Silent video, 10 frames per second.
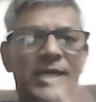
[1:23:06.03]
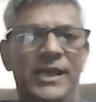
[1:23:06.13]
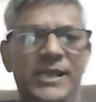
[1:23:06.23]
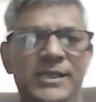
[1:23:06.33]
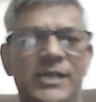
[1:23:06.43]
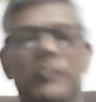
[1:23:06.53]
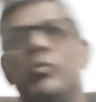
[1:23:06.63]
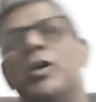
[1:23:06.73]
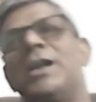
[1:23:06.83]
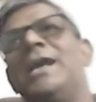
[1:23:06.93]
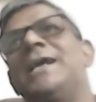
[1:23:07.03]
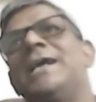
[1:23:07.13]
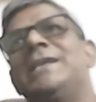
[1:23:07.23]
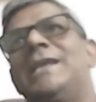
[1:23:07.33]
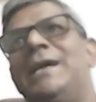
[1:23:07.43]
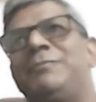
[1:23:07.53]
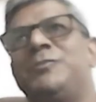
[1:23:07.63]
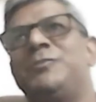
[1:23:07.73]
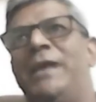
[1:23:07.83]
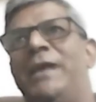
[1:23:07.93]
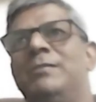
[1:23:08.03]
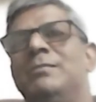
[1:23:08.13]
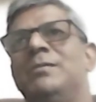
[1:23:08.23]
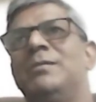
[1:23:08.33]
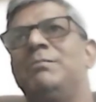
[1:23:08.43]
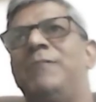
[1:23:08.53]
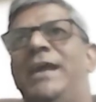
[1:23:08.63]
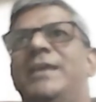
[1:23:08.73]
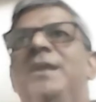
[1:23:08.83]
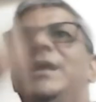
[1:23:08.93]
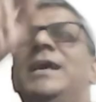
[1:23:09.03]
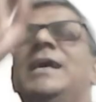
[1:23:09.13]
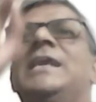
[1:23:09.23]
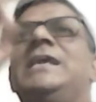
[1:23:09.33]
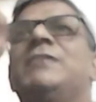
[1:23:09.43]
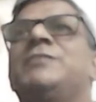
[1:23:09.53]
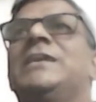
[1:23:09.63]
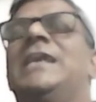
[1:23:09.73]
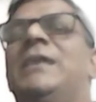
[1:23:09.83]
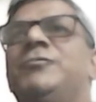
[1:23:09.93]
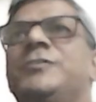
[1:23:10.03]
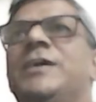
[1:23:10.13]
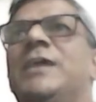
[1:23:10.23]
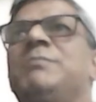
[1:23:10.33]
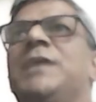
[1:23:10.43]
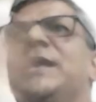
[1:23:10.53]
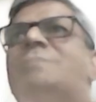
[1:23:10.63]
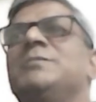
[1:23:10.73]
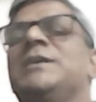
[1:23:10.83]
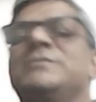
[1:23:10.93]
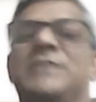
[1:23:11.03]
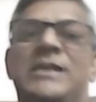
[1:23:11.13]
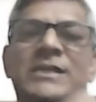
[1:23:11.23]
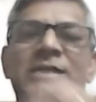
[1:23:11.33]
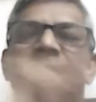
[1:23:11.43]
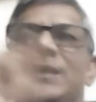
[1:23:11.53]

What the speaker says: And in word like left back, L-E-F-T, left, and B-A-C-K.